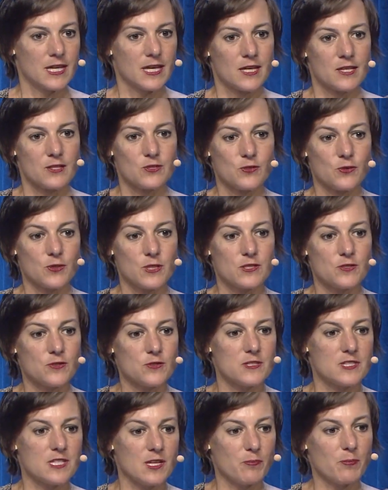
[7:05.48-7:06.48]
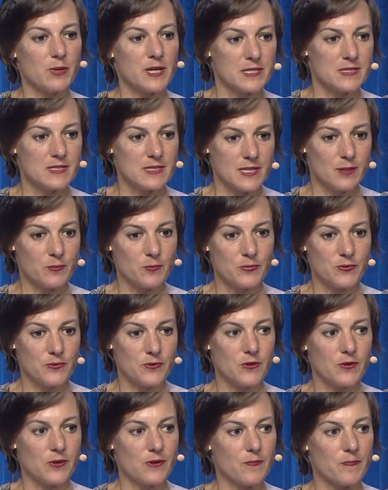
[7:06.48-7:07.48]
So it's a step-by-step
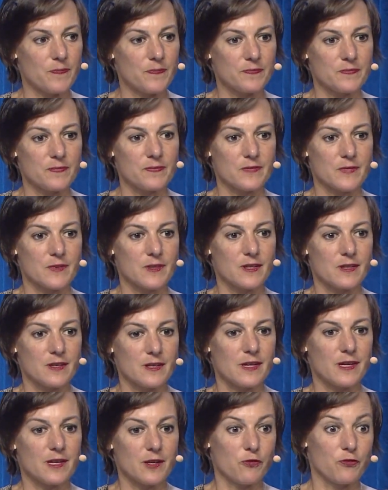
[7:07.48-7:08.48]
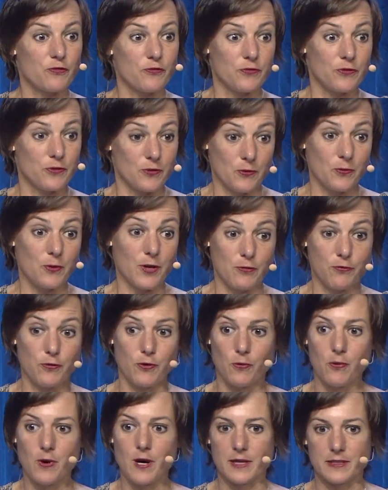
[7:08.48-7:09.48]
kind of way
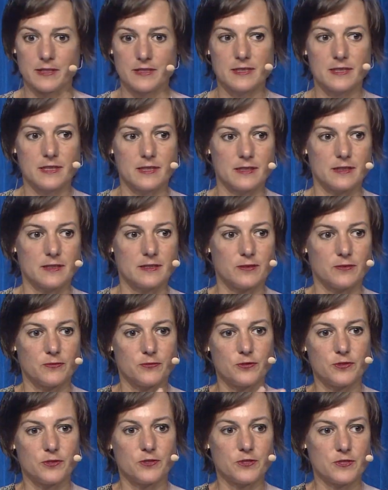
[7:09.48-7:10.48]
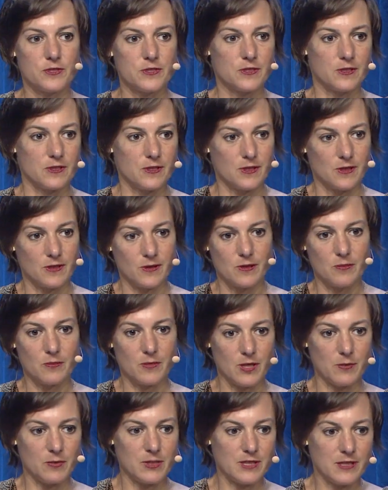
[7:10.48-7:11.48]
forward. And first,
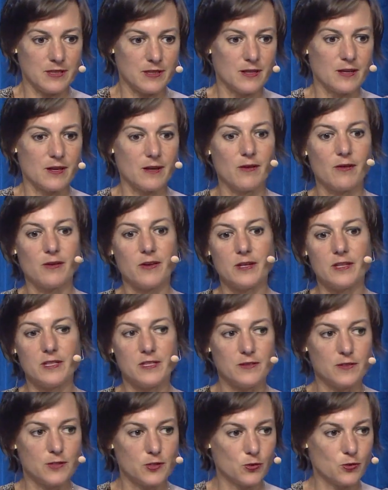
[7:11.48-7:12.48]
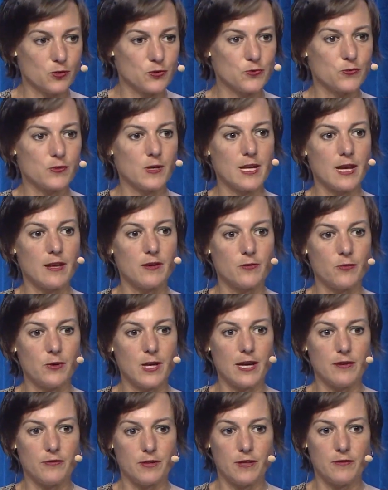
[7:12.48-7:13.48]
maybe individuals will have
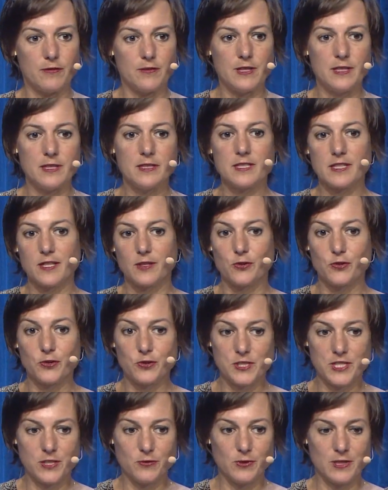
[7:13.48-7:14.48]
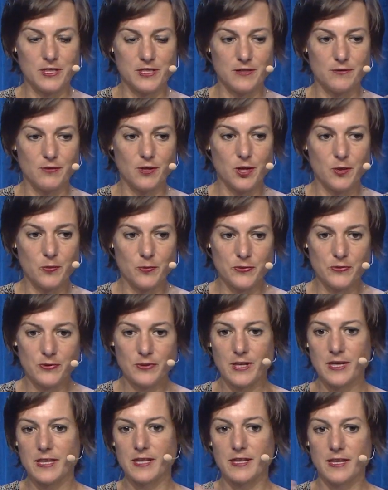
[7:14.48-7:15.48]
EV, technology will develop,
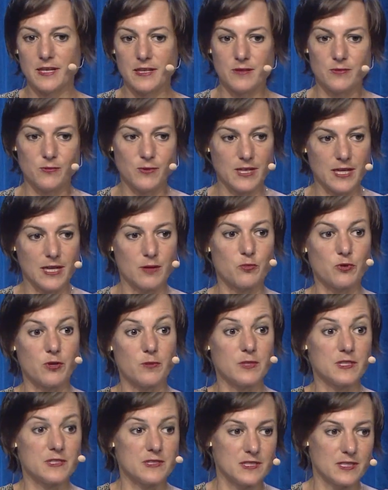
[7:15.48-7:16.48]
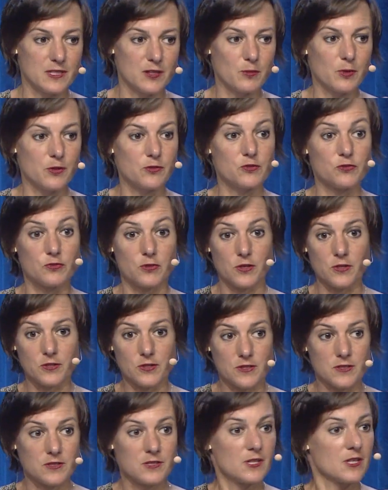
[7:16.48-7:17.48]
and then we can probably think about
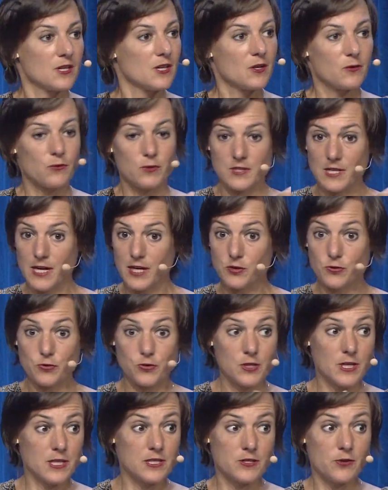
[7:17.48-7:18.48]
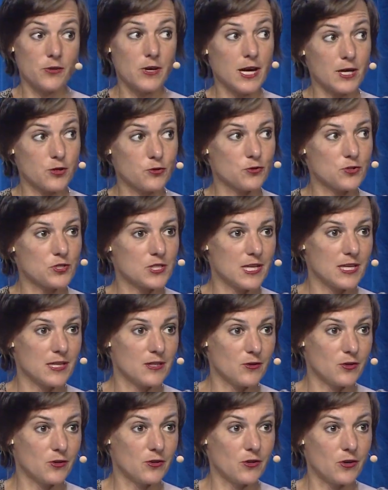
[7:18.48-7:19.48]
trucks with either hydrogen
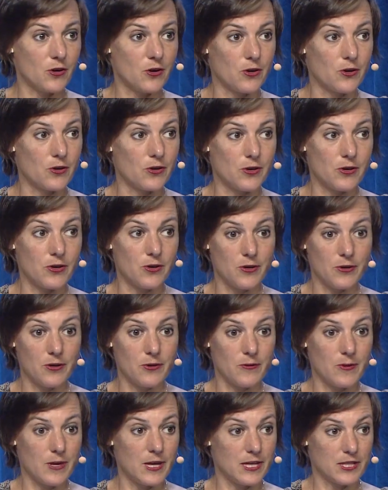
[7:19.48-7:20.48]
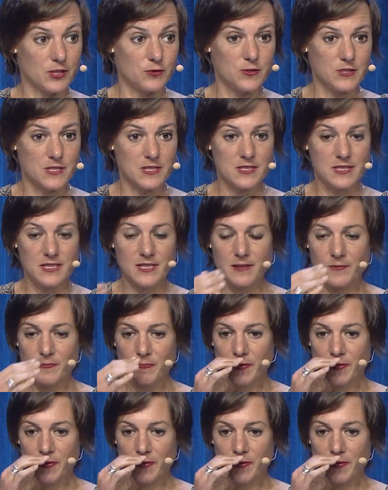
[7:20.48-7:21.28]
or electricity.